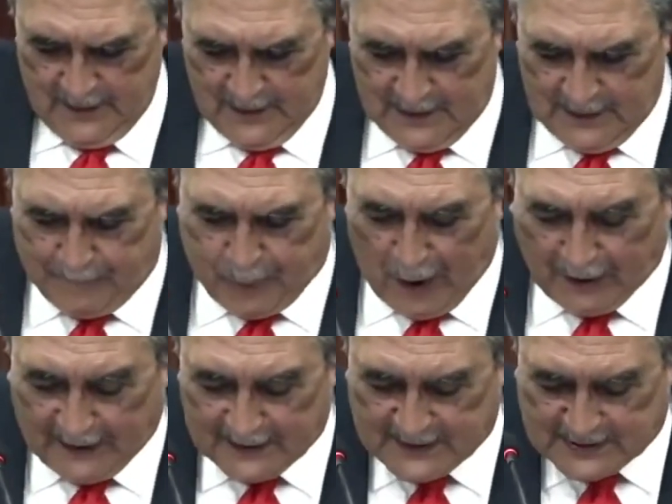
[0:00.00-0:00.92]
in the
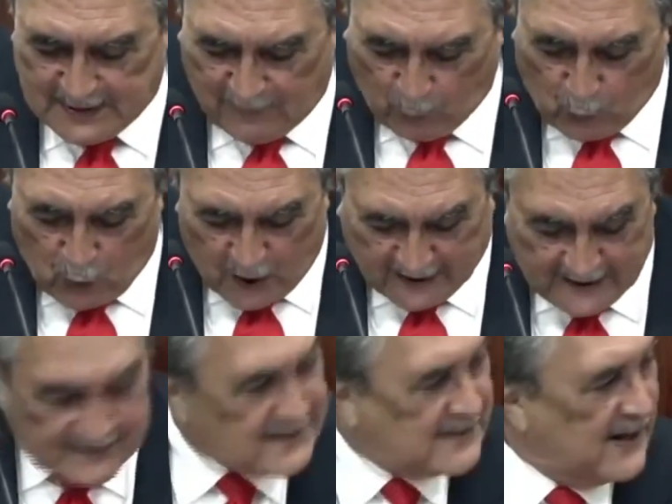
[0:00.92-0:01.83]
pockets of
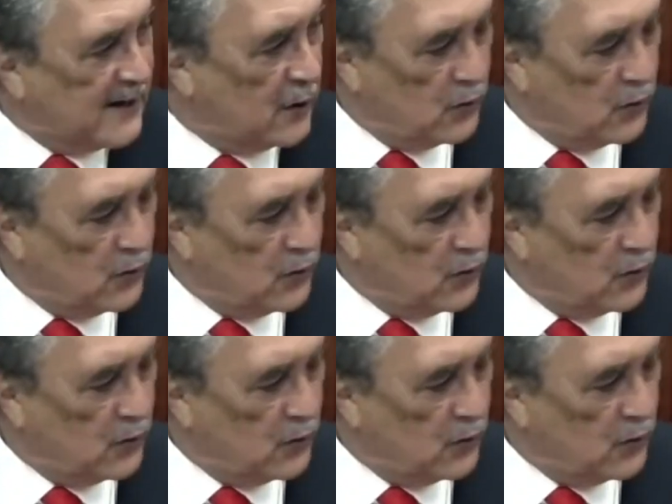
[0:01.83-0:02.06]
working St.